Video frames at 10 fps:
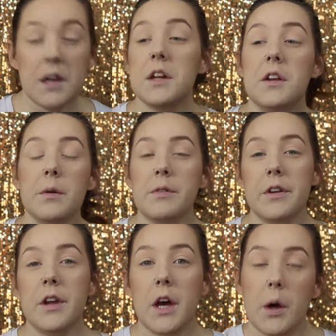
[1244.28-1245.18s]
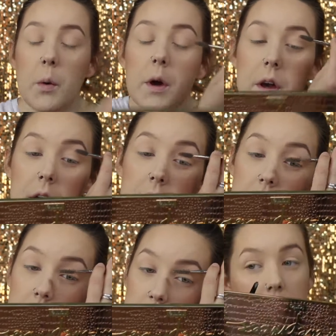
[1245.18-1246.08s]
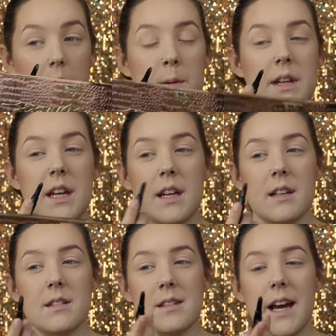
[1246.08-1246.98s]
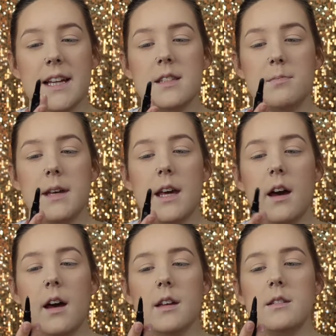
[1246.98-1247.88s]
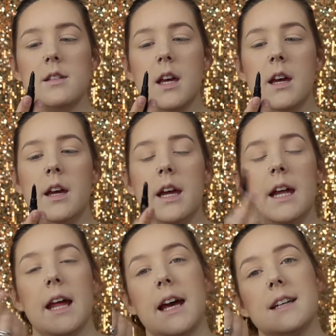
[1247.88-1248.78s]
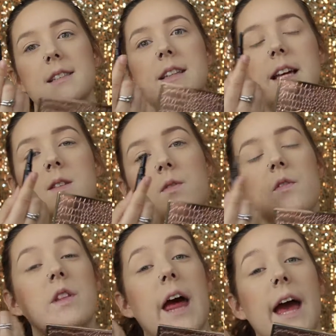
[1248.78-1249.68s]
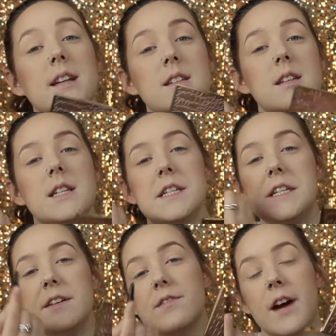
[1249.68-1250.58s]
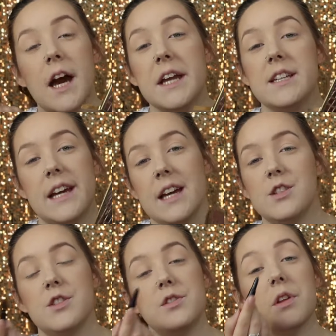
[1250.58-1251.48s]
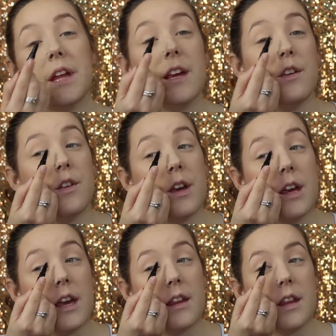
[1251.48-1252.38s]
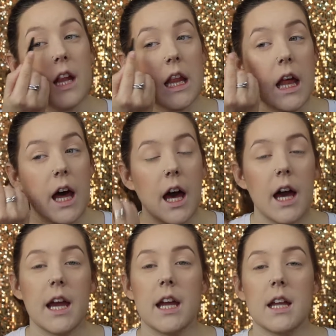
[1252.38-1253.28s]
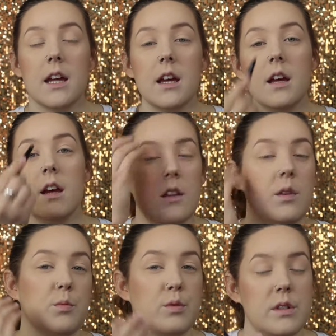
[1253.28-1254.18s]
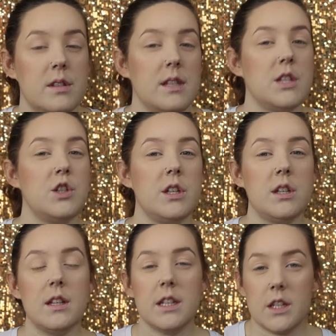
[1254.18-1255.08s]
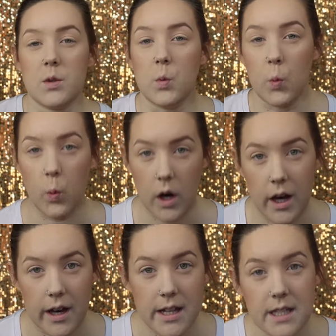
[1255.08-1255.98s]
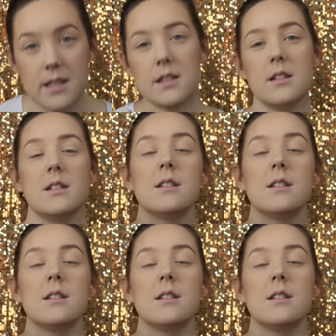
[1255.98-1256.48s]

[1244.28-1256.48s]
I don't know. I mean, it is nice because it has nice flat defined edges, so like you can get the line, the precision that you want.